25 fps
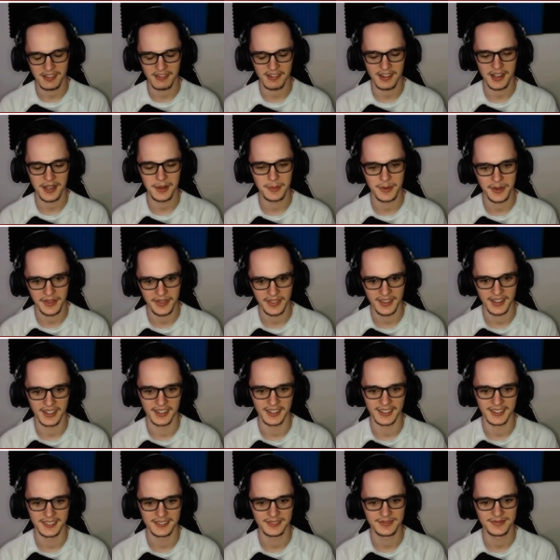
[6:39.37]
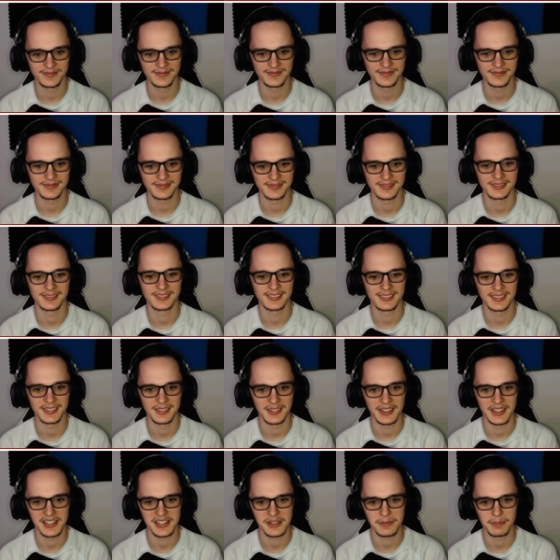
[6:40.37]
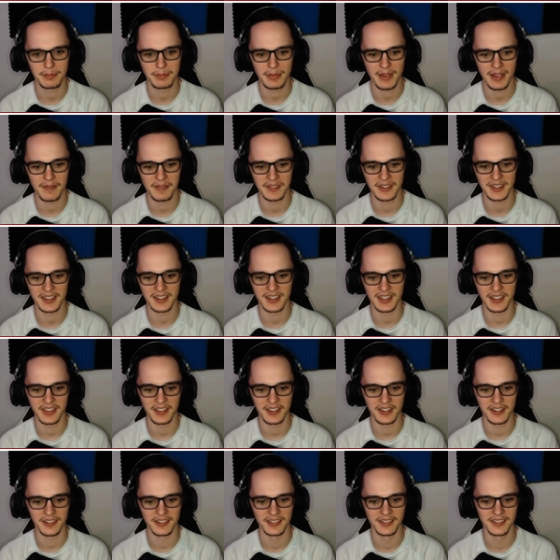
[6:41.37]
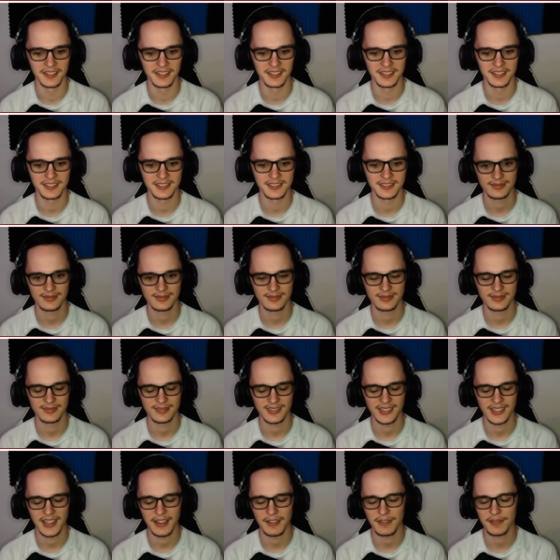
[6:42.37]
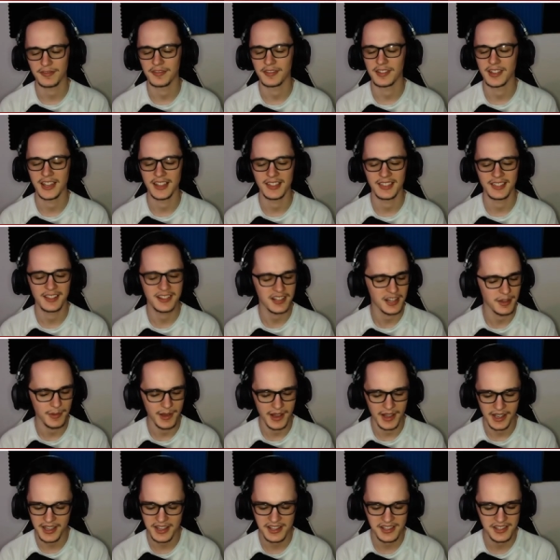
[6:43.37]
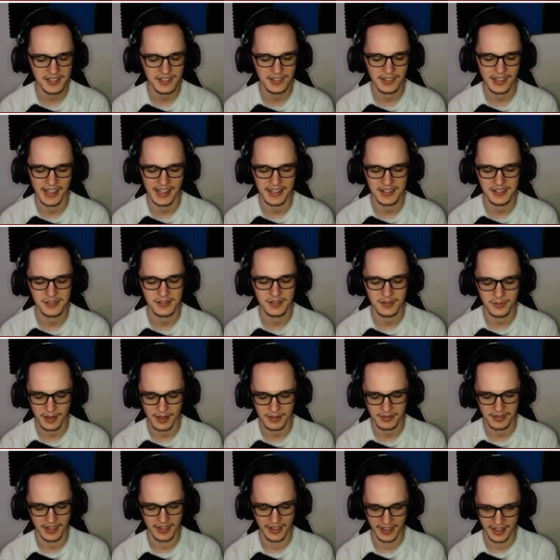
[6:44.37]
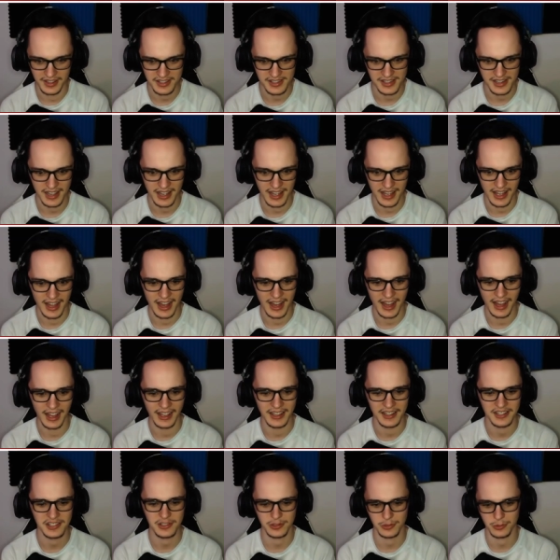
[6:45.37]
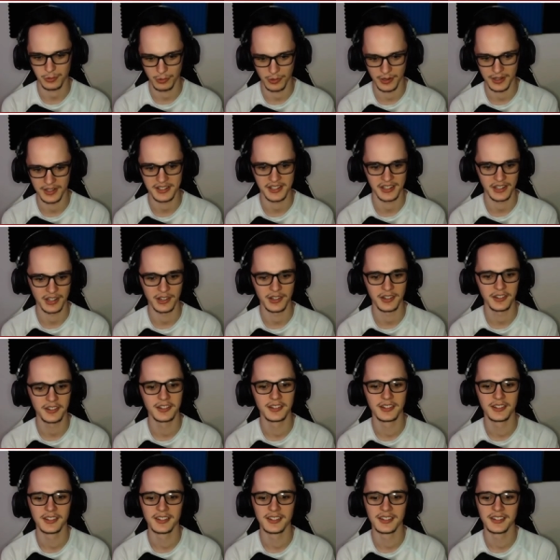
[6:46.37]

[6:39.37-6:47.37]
You're right about that. He is a bit of an idiot, though. If he, Tamaki still gets to him after this, I swear to God.